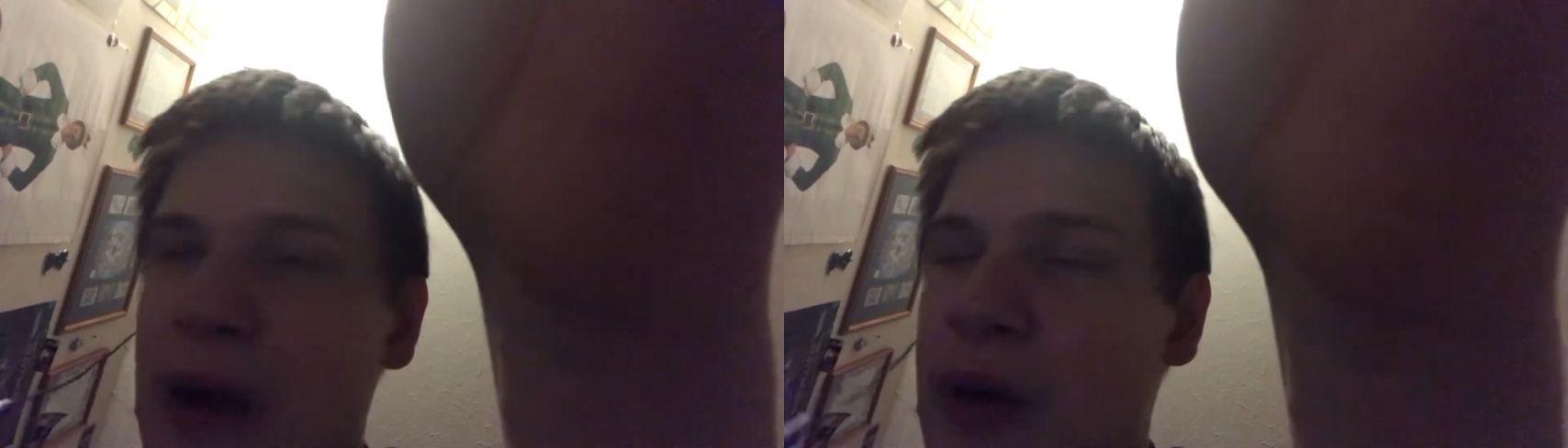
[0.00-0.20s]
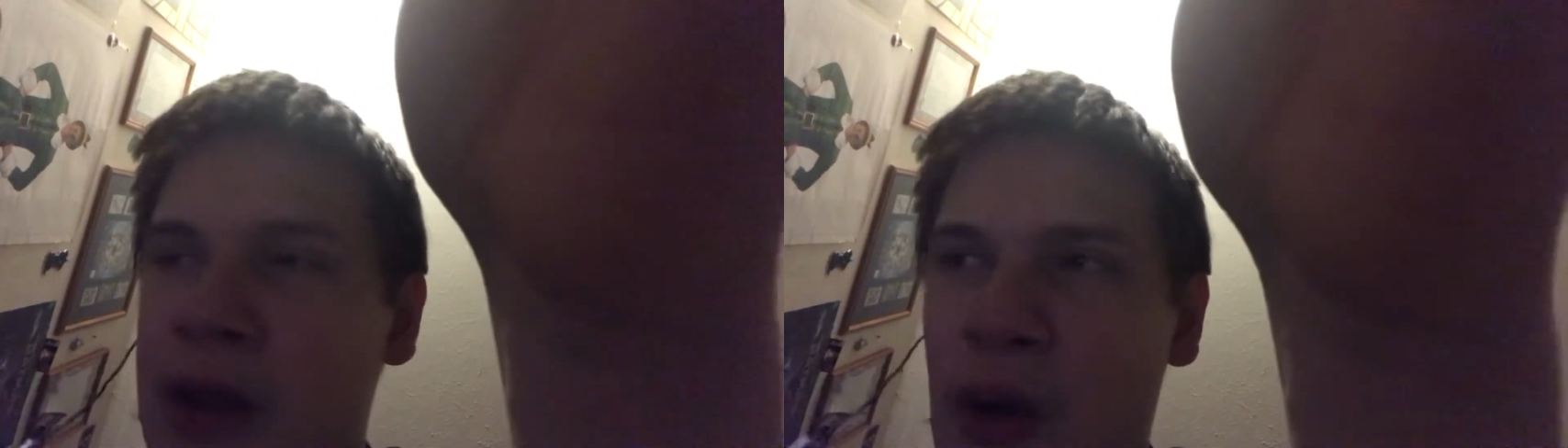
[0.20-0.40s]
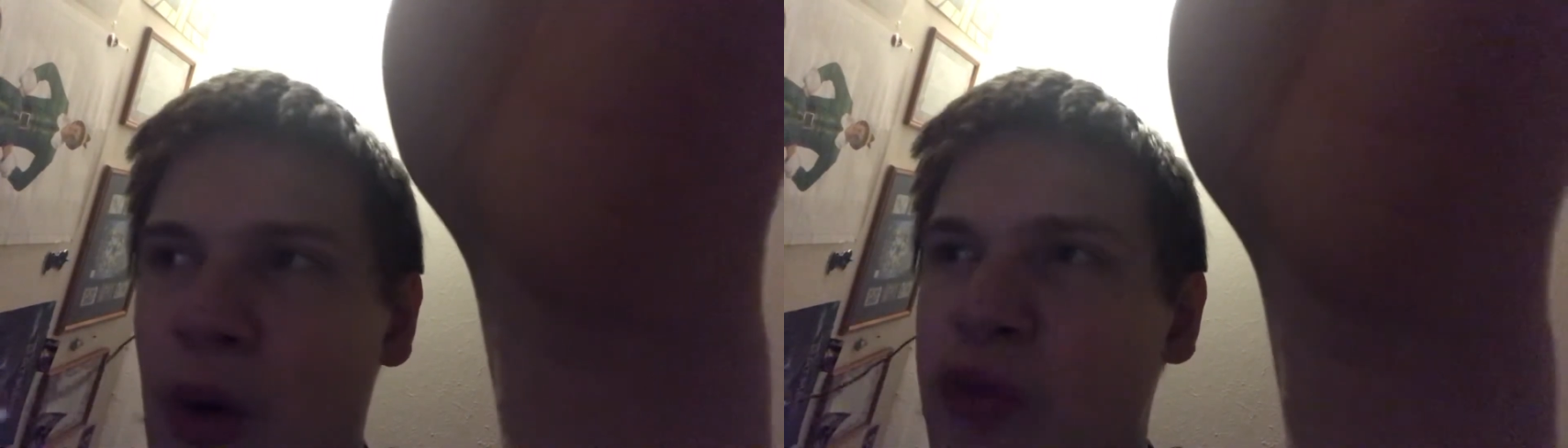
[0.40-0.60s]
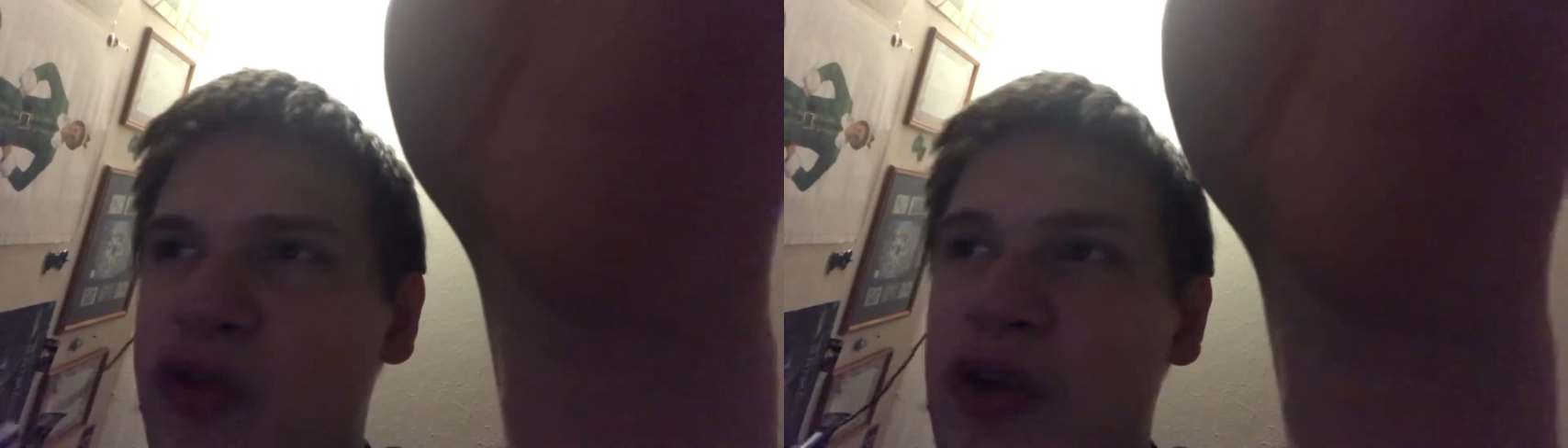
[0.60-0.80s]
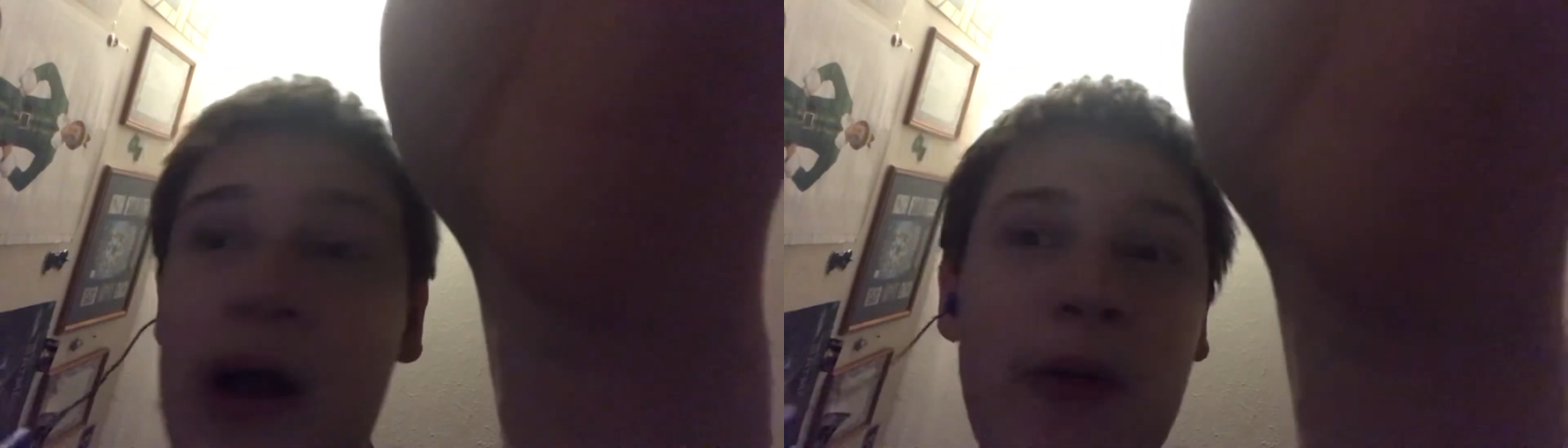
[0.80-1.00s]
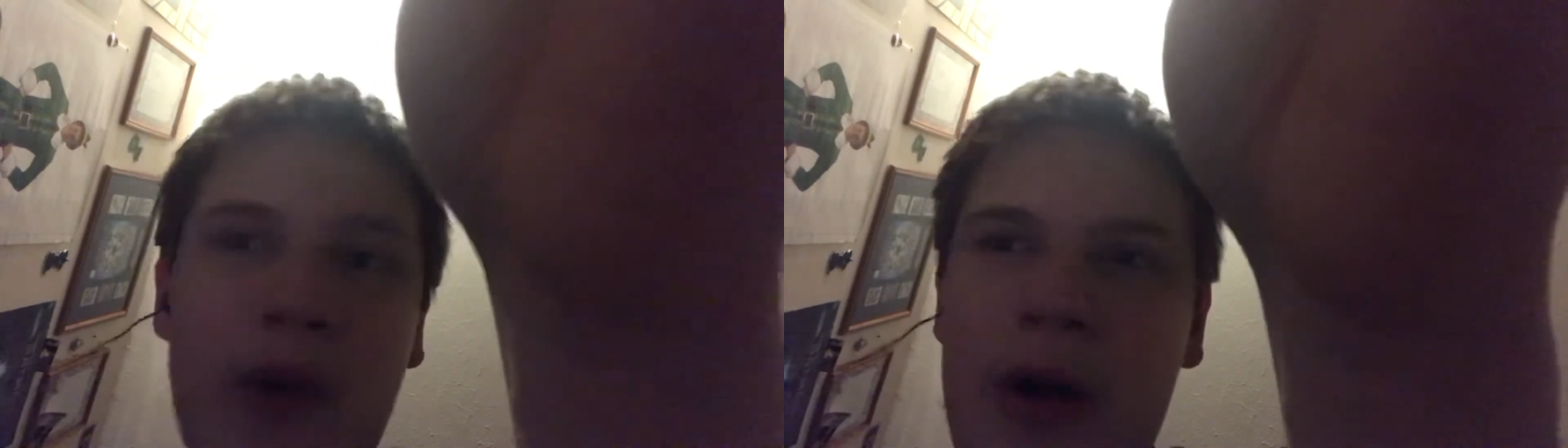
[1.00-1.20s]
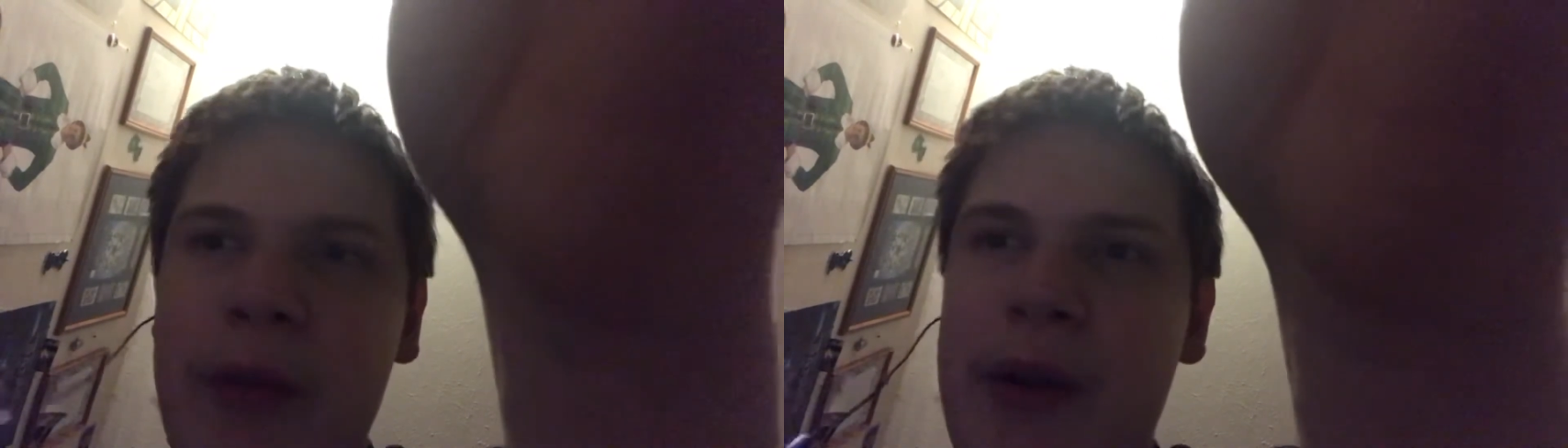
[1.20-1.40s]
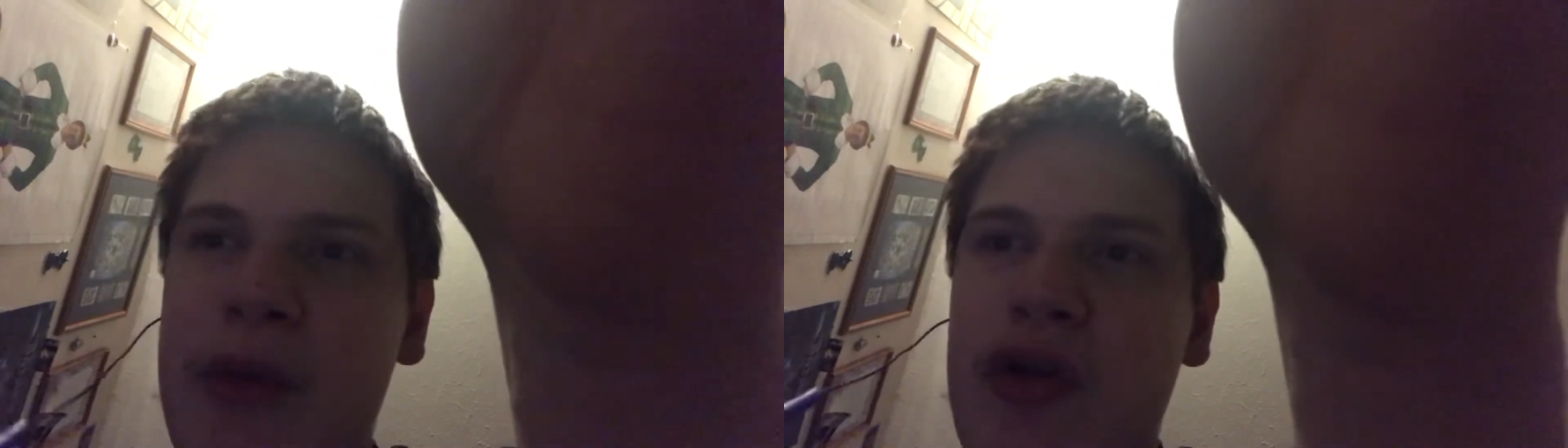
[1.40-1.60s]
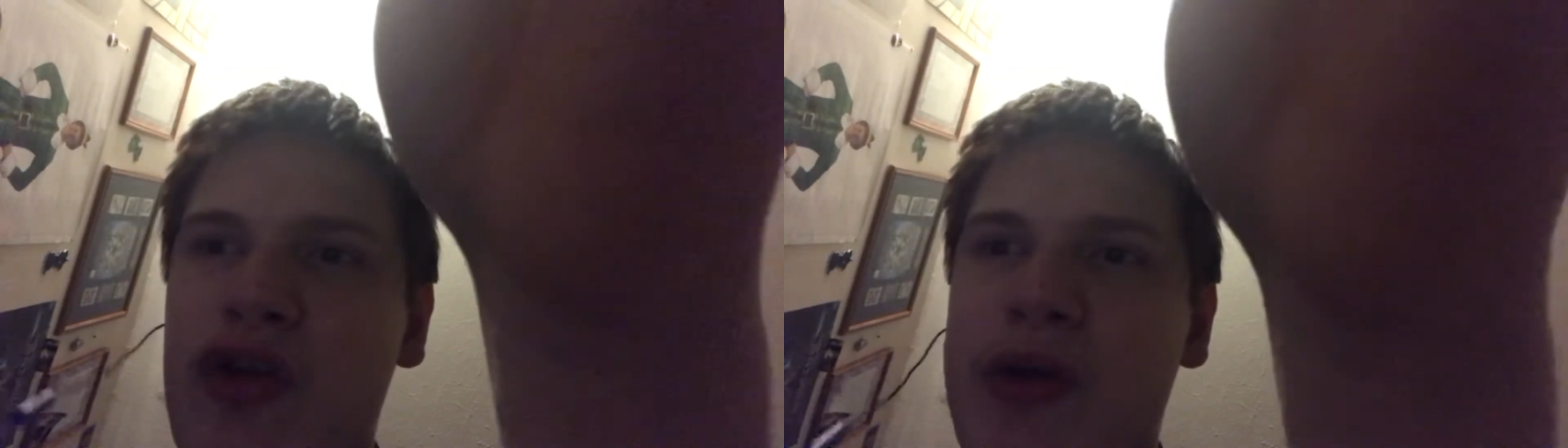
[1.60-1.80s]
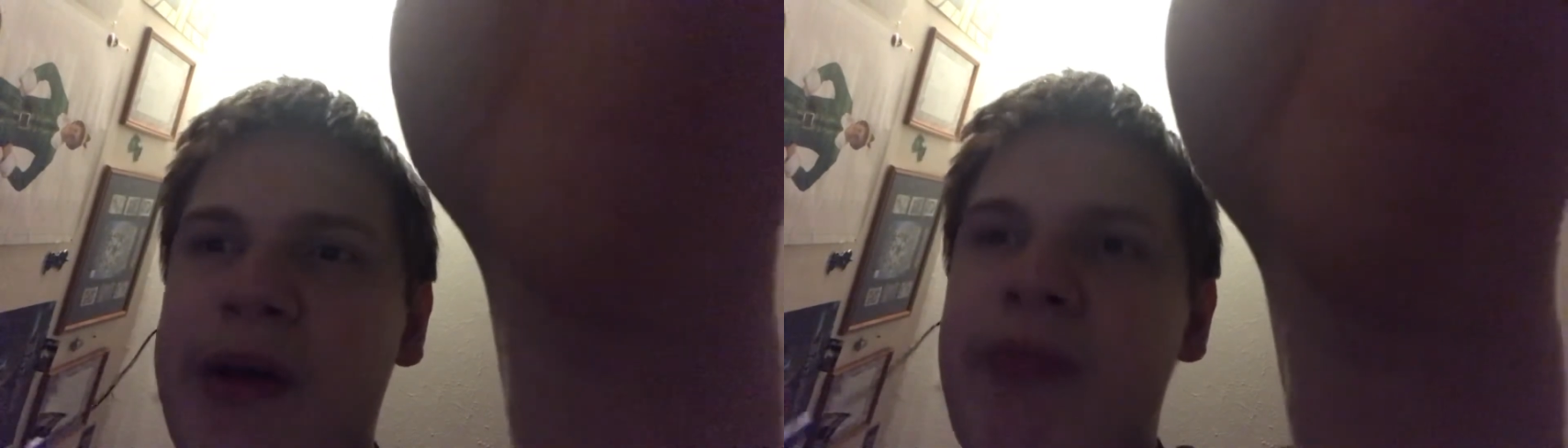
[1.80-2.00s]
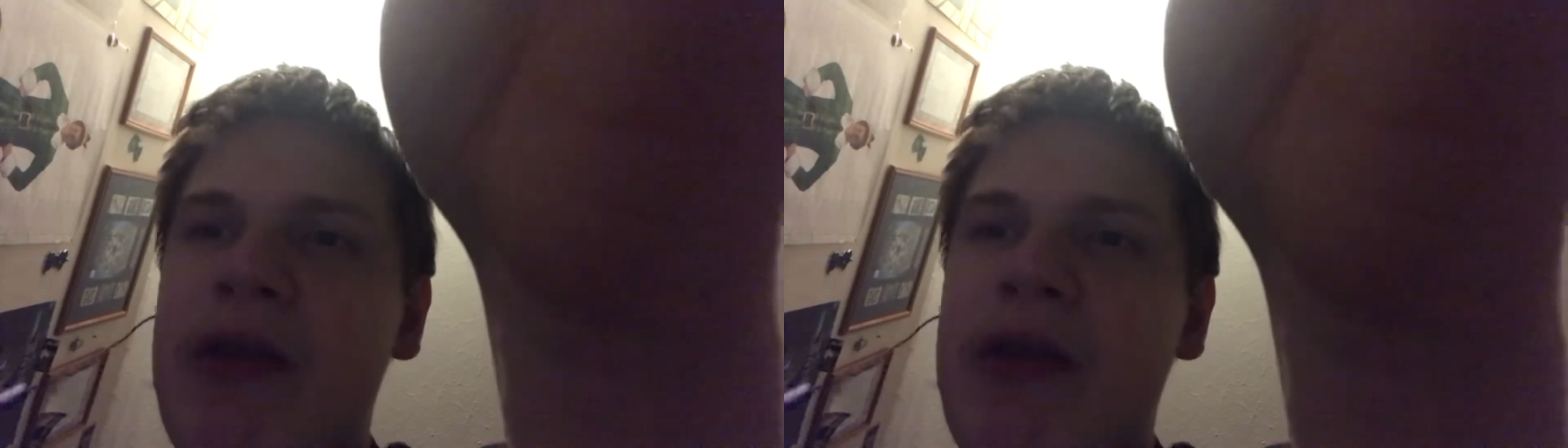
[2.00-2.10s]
will be able to do it.